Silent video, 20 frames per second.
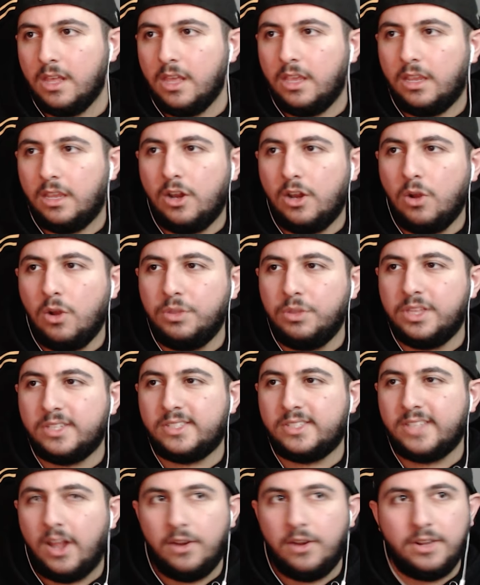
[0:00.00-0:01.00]
You know who this
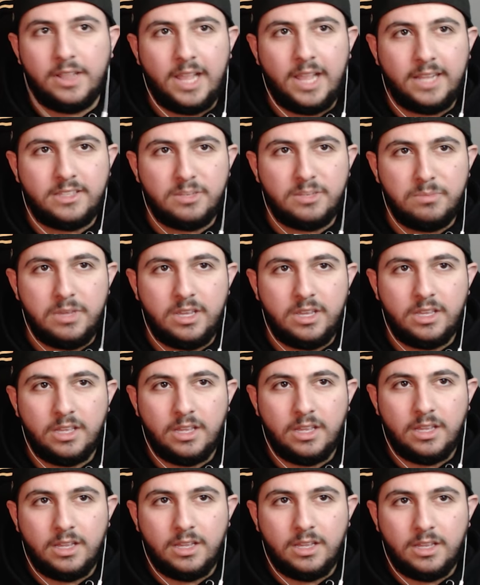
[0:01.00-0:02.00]
sounded like to me?
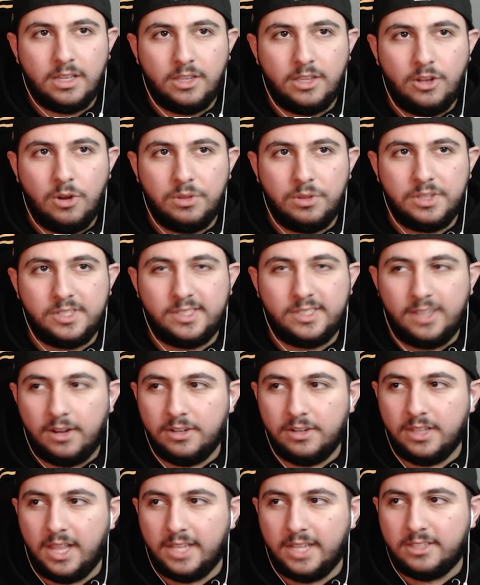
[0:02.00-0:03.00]

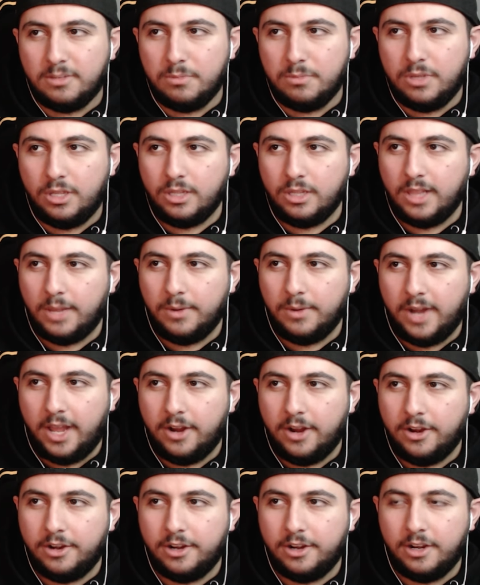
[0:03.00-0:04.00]
Like when I
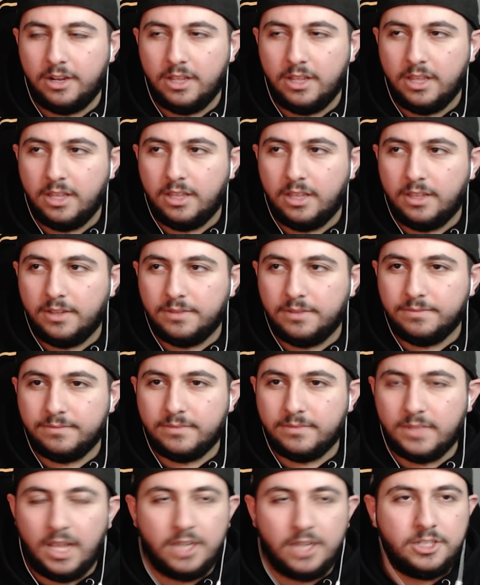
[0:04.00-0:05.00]
heard her?
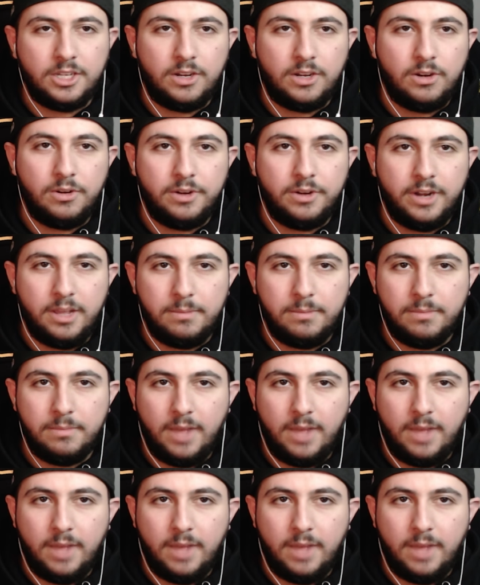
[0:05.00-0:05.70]
Actually, I don't know her name.